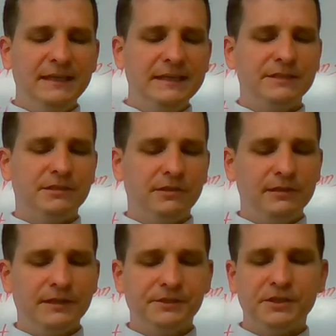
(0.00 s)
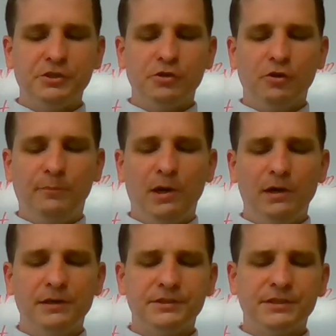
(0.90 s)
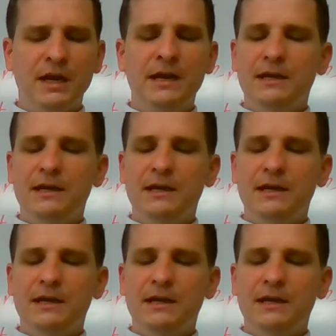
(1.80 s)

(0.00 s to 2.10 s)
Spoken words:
eastern and central parts